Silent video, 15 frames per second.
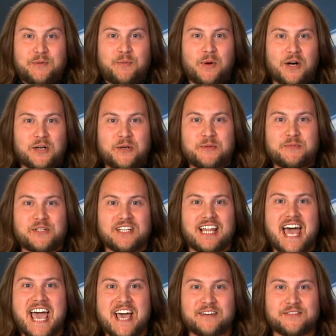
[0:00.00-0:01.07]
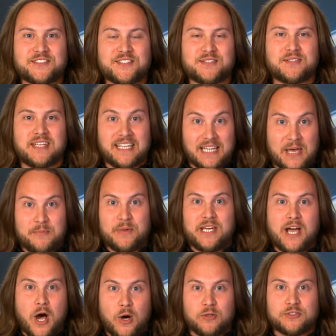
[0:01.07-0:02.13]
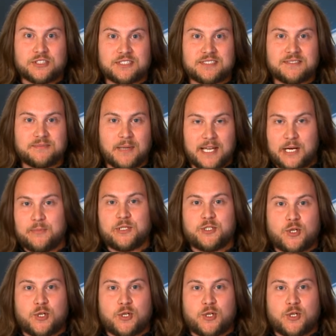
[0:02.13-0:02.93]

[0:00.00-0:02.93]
welcome to Laughs. They let me host. My name is